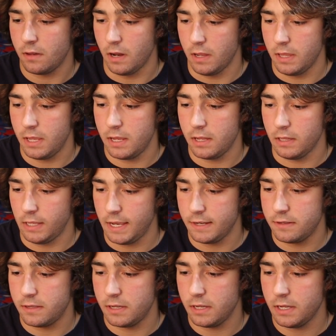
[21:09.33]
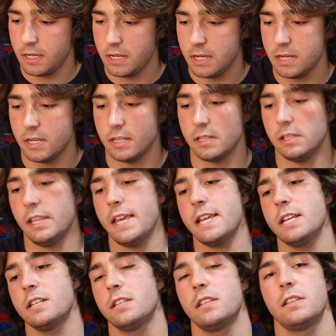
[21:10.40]
And then last thing is
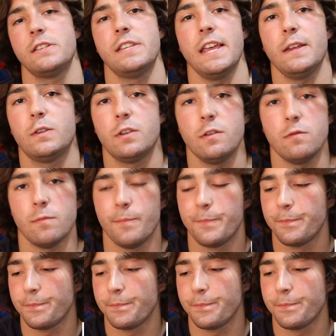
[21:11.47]
legs, day 2.